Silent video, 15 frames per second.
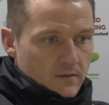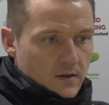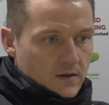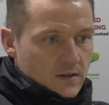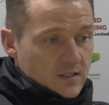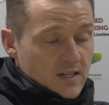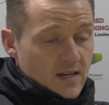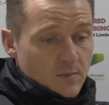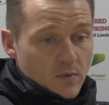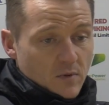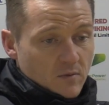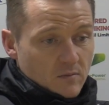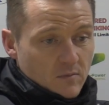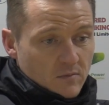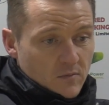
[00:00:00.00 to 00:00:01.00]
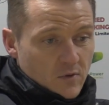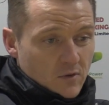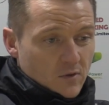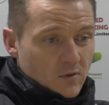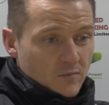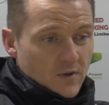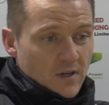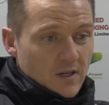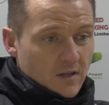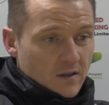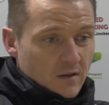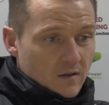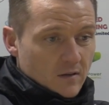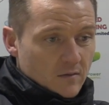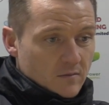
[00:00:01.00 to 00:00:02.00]
Like I say, none of them really
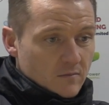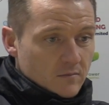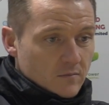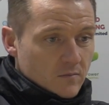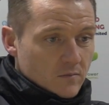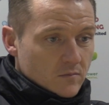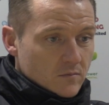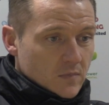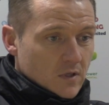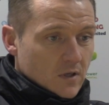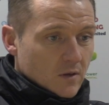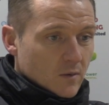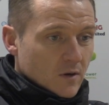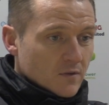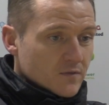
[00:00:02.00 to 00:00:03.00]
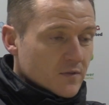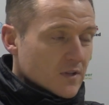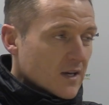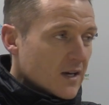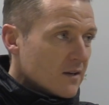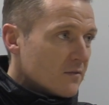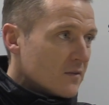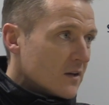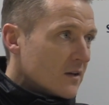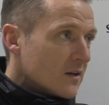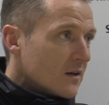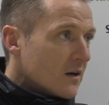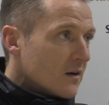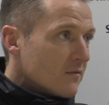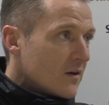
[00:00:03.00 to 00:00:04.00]
can go off today
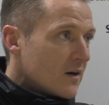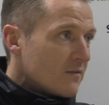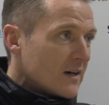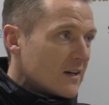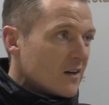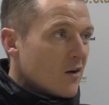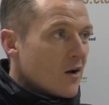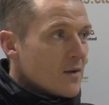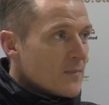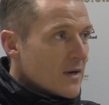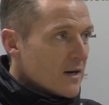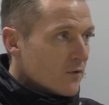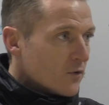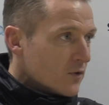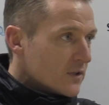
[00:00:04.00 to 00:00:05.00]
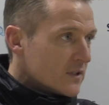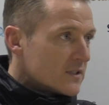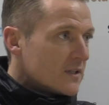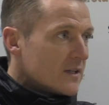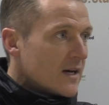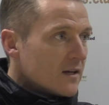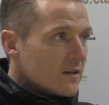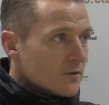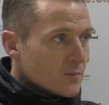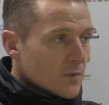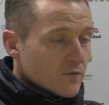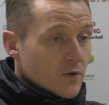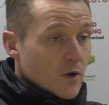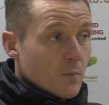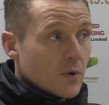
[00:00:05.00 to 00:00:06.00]
thinking I've had a nightmare or this and that. You know,
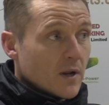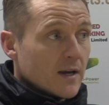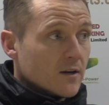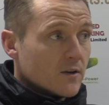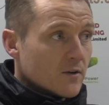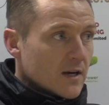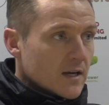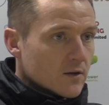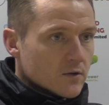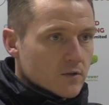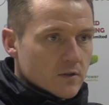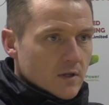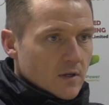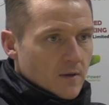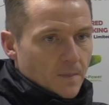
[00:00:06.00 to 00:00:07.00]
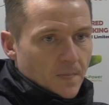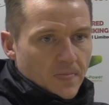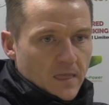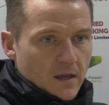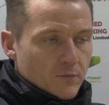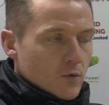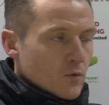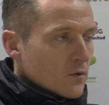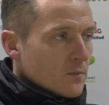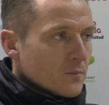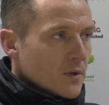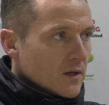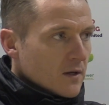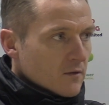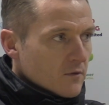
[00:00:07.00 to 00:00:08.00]
I've not played great, because they've all
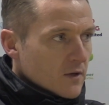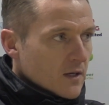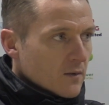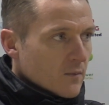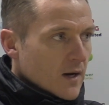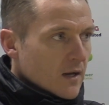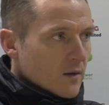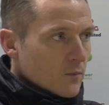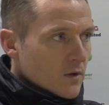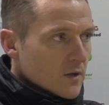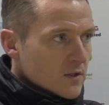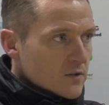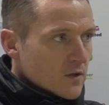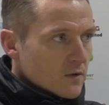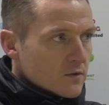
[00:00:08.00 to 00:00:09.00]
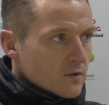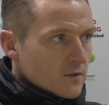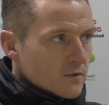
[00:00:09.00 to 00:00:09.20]
competed really well and worked their socks